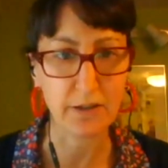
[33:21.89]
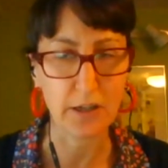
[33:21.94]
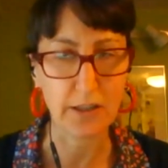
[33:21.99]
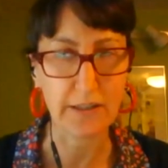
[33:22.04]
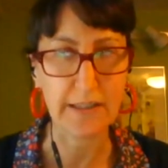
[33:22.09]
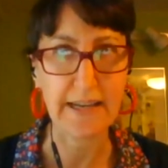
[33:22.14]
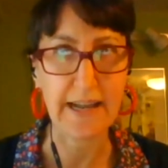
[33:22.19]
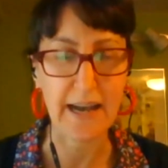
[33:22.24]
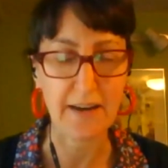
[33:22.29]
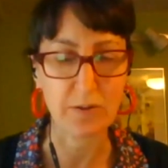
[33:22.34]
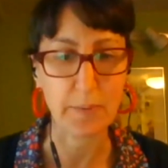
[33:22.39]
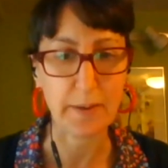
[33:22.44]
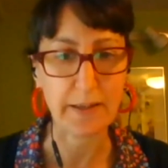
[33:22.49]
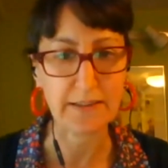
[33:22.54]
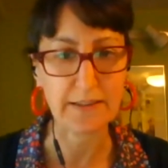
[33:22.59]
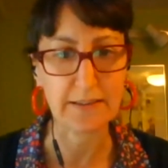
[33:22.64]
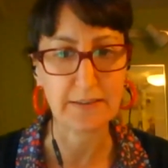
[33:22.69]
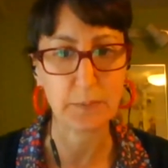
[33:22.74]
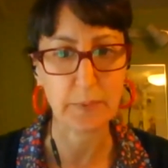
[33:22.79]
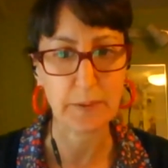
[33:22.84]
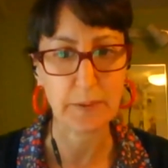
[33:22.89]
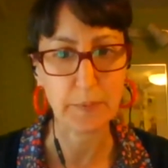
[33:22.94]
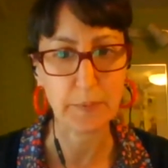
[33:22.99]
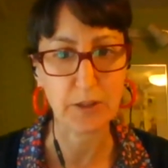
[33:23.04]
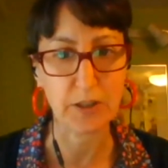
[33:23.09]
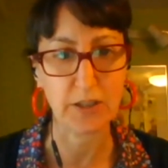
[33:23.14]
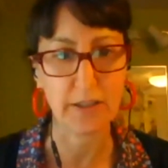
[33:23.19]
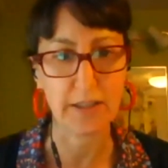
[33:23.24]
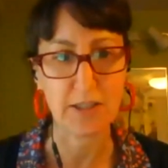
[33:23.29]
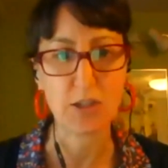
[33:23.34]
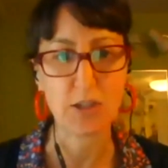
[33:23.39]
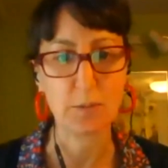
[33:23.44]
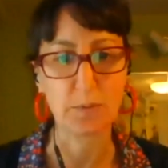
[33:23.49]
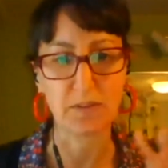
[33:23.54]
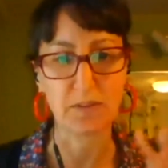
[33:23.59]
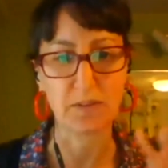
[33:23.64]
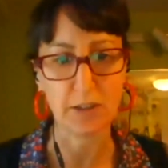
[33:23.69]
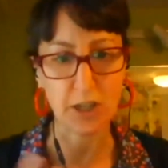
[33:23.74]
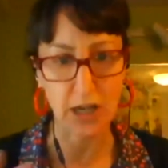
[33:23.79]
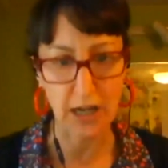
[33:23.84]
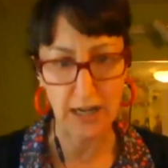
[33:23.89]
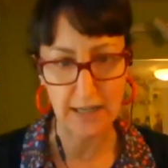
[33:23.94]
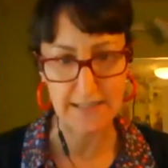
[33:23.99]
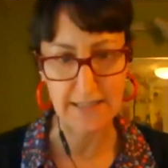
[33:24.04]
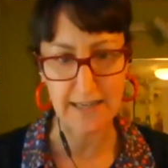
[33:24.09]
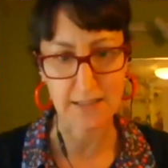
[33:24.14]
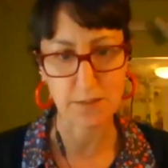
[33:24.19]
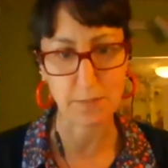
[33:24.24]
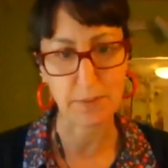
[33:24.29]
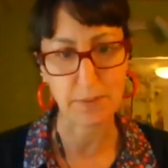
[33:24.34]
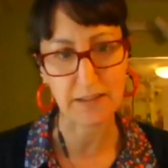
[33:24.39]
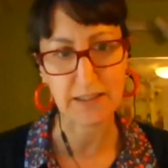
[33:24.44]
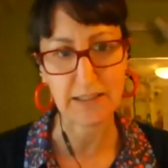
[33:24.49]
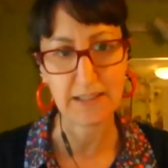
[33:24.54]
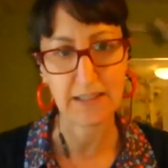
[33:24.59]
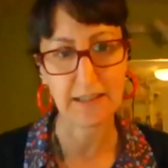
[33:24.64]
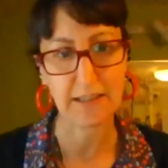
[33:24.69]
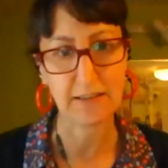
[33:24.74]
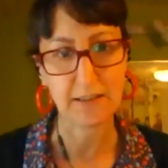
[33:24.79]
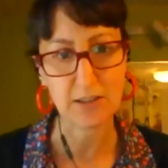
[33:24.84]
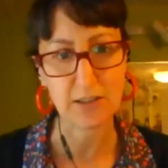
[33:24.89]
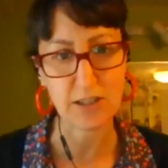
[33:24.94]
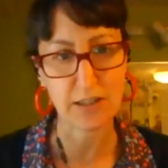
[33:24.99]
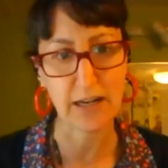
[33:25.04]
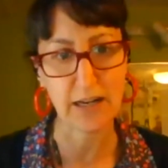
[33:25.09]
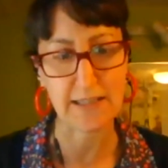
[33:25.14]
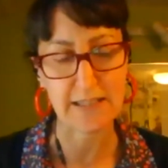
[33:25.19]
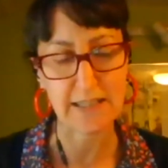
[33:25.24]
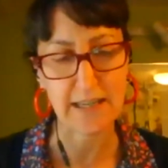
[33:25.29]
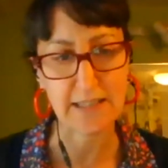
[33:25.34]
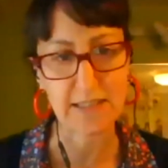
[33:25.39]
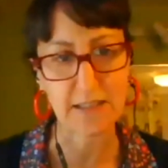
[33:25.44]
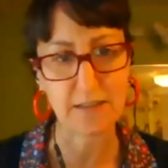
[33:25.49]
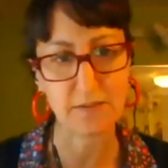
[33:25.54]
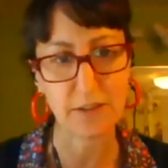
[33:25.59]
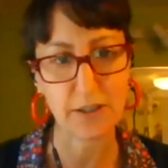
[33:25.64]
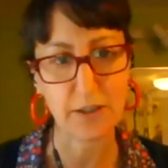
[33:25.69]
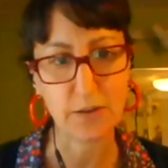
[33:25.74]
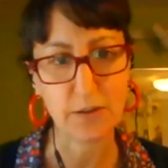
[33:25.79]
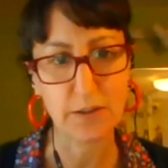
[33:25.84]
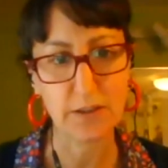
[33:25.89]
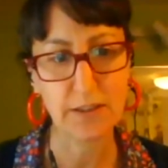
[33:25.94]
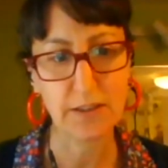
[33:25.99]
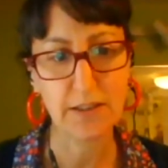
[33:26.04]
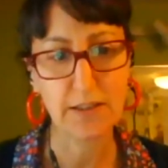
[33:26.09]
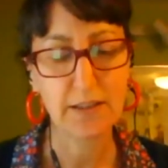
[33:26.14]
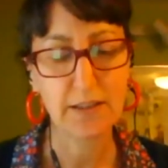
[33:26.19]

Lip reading: already have about these people in terms of their contactability, their contact info.